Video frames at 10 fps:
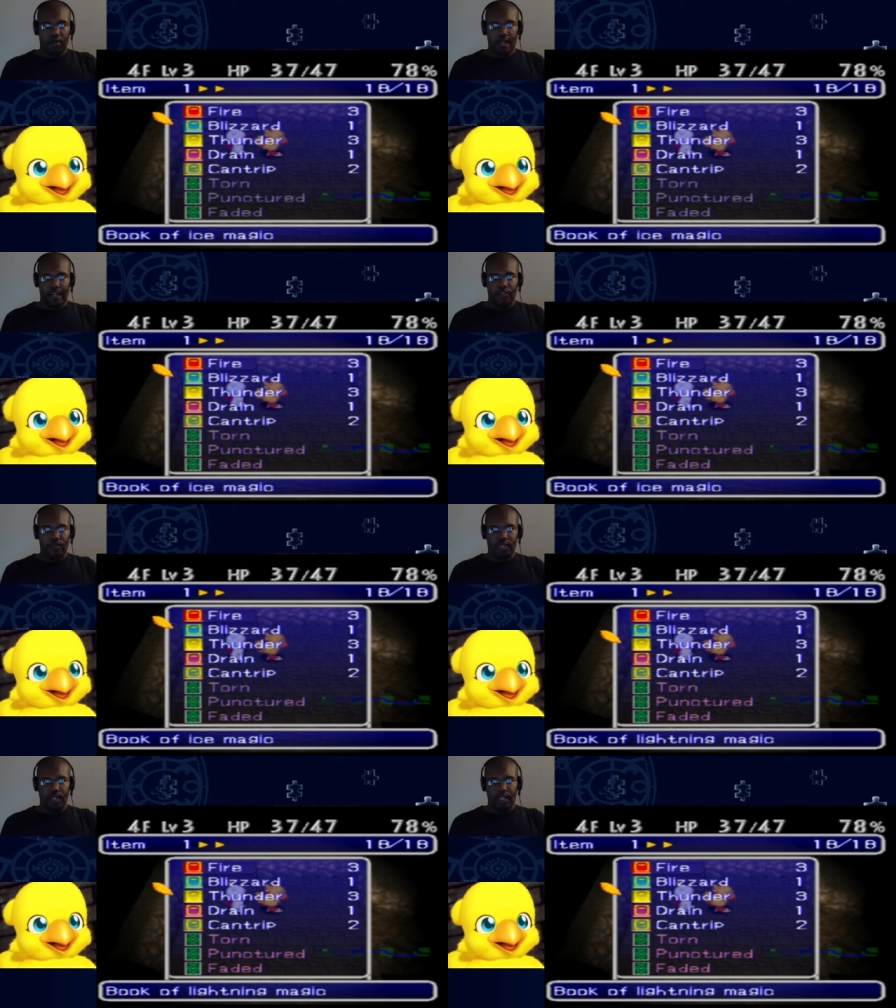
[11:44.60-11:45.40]
as you
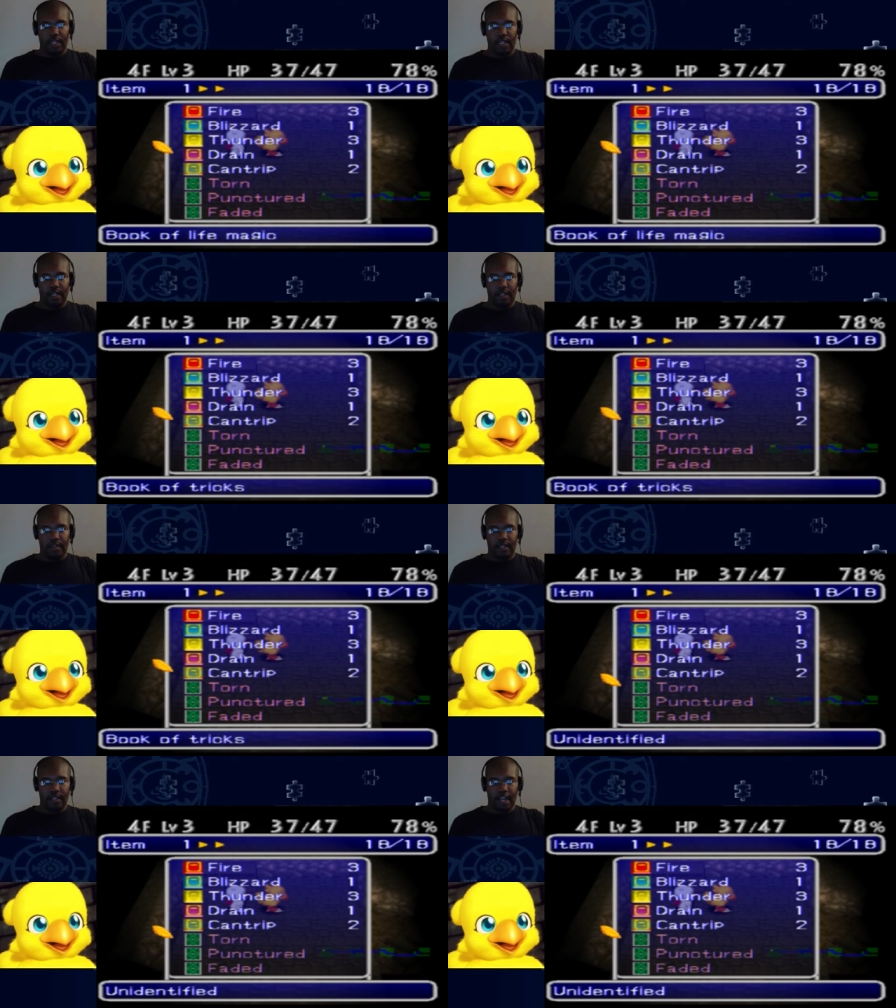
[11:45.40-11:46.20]
see in
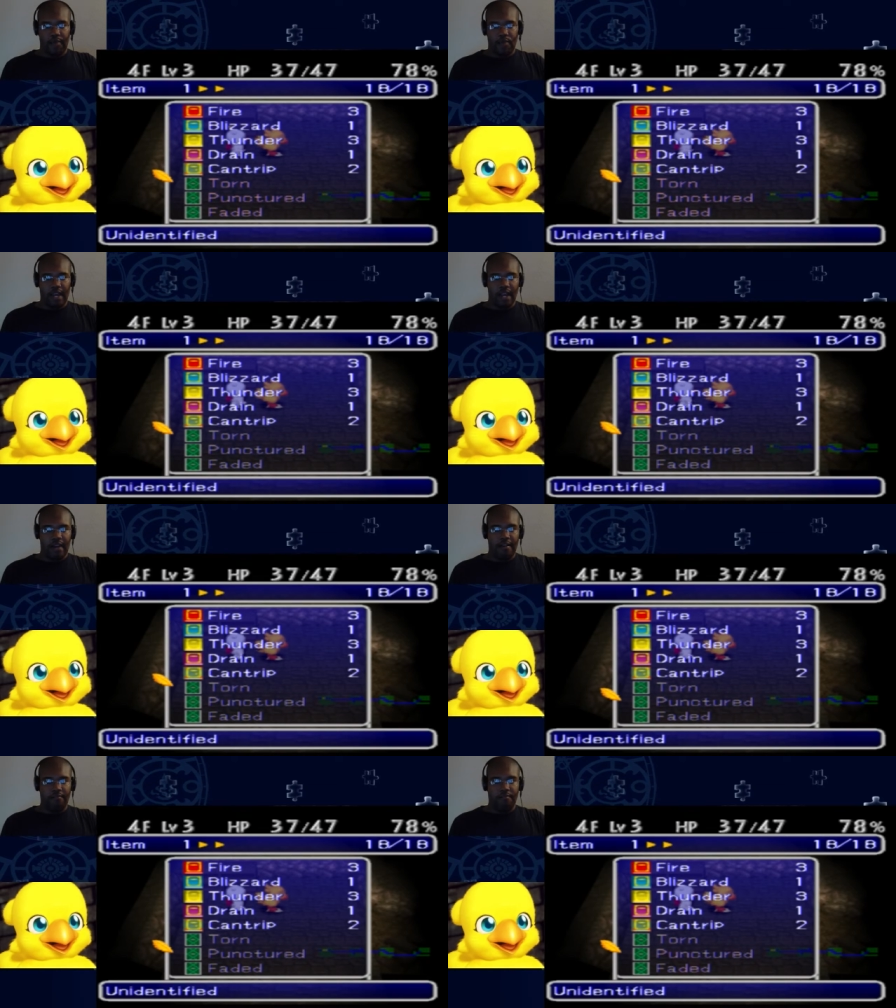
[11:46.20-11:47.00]
this game, we
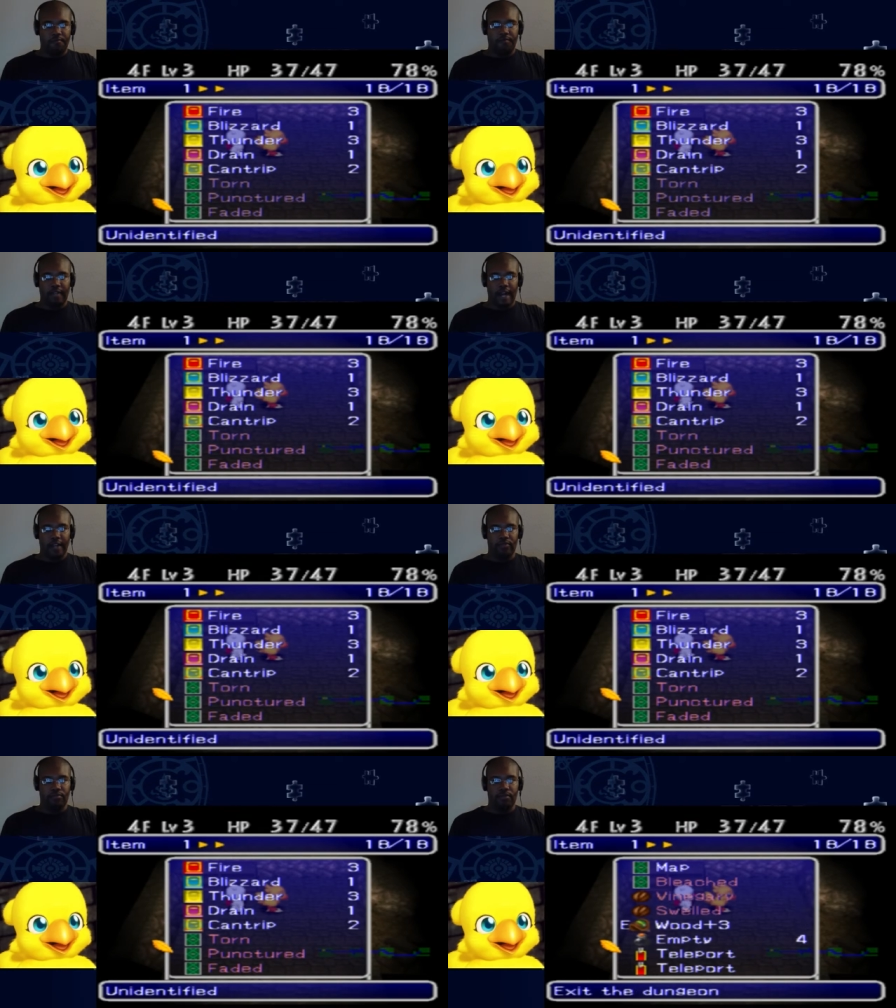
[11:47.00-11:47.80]
have
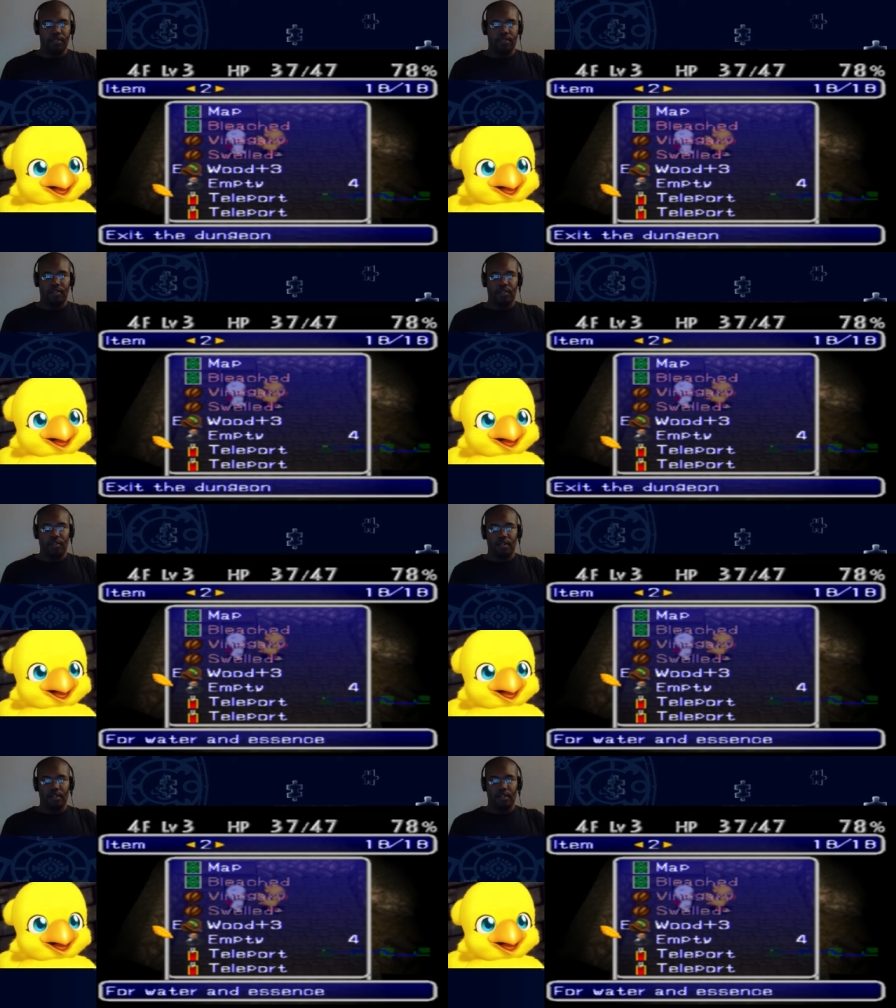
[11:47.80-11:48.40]
items,